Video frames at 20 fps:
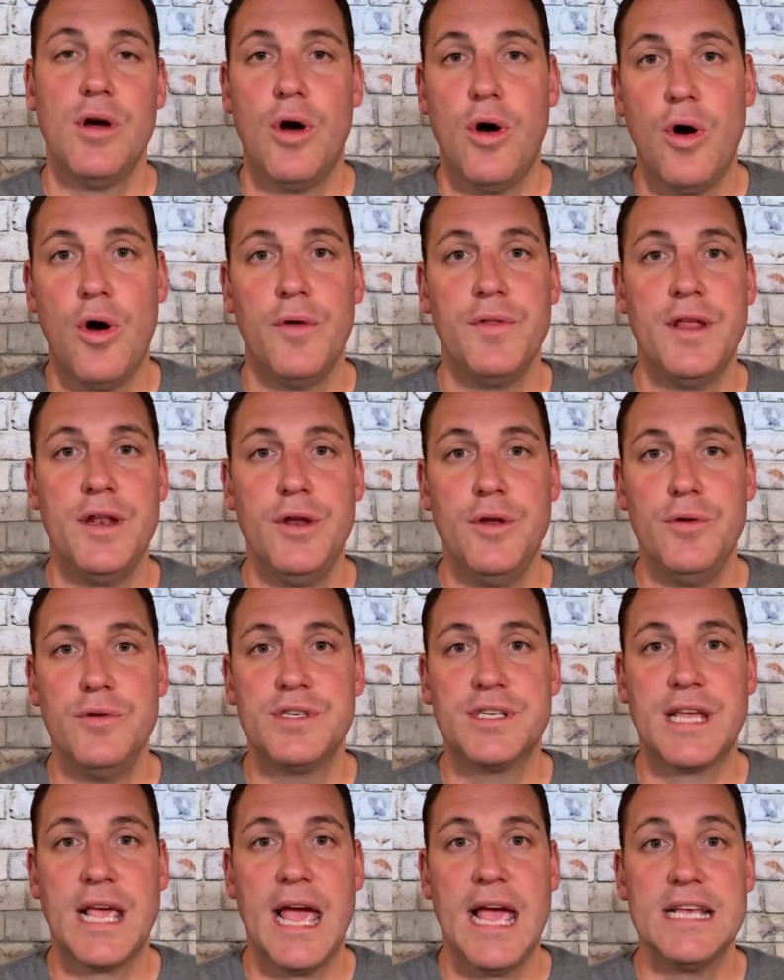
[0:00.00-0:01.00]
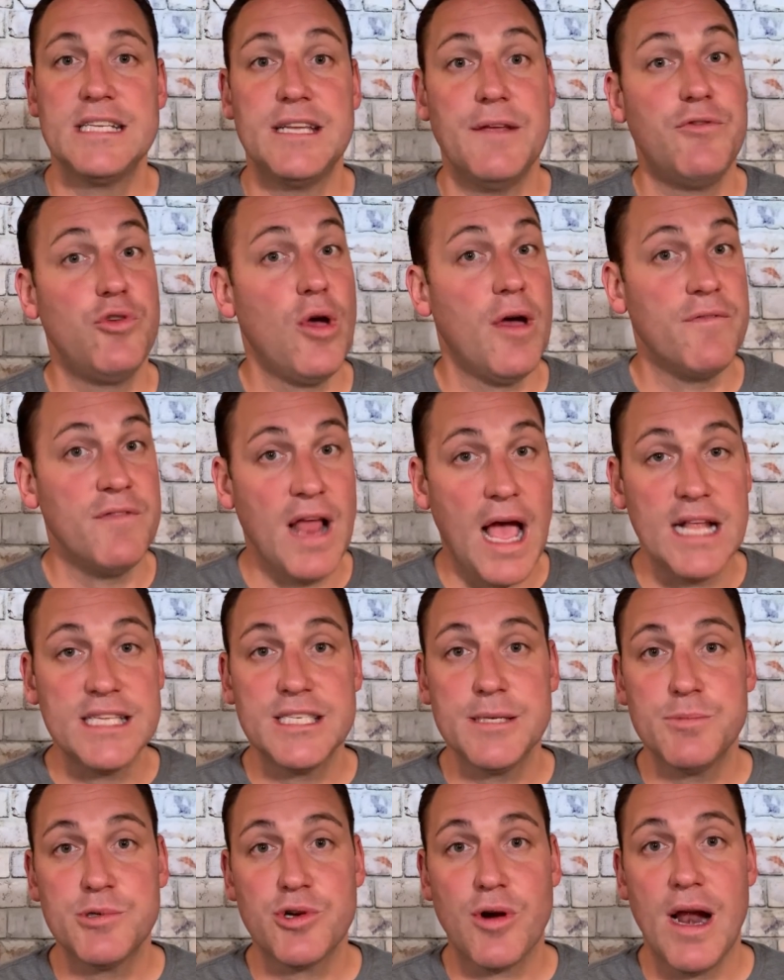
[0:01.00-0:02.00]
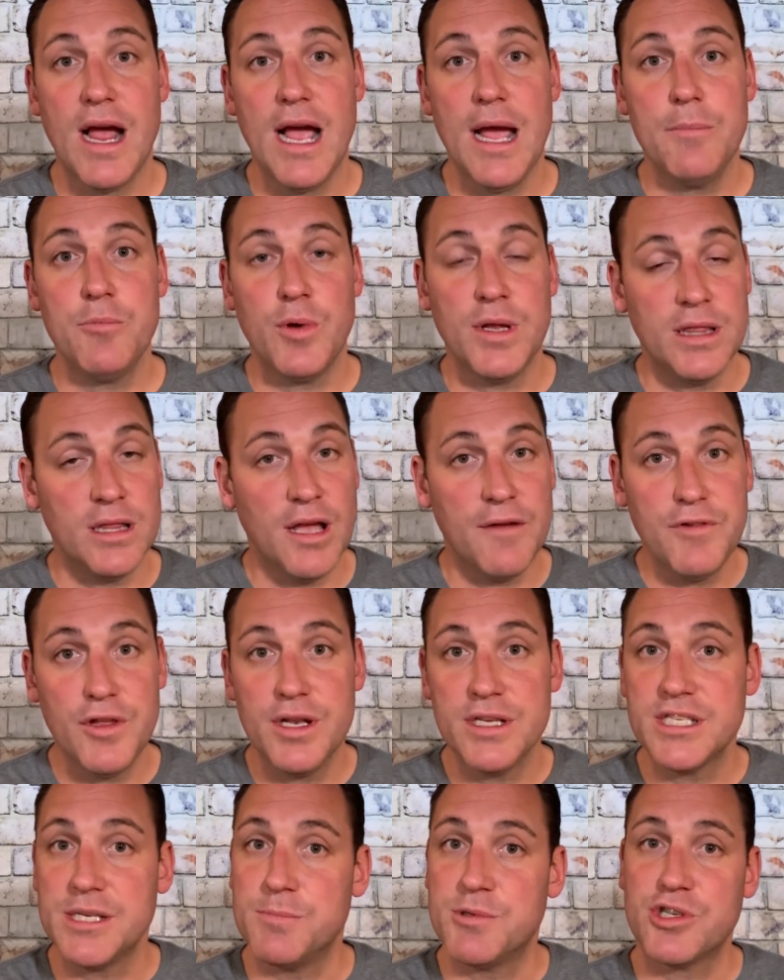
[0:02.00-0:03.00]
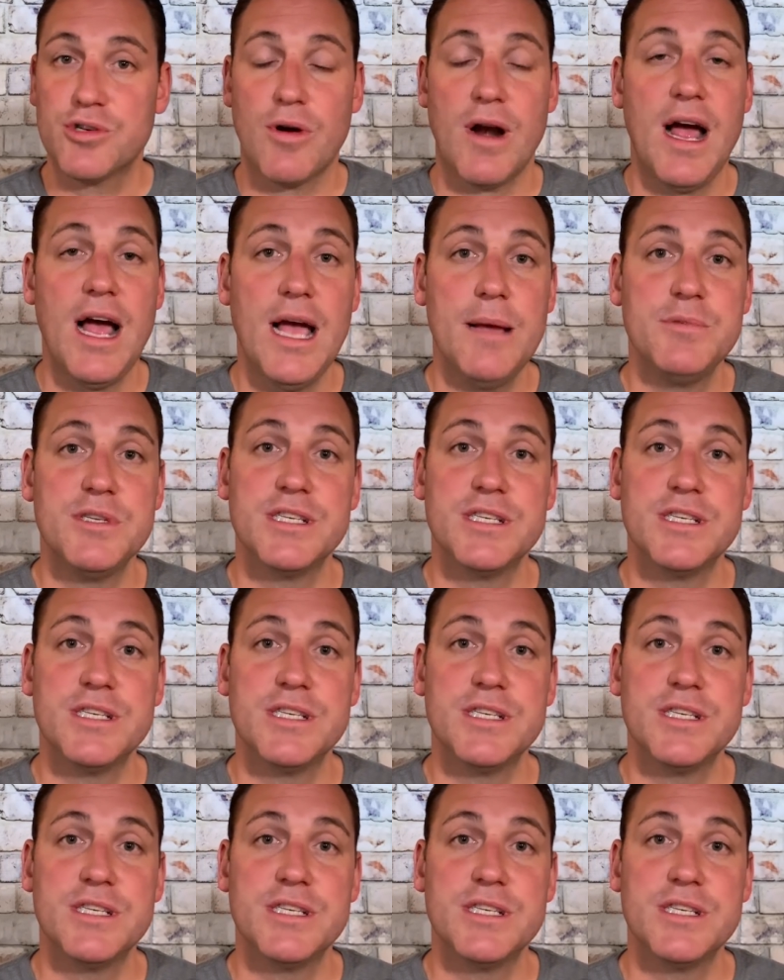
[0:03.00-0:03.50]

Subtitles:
on the newscast. If you have not subscribed, we'd love you to subscribe.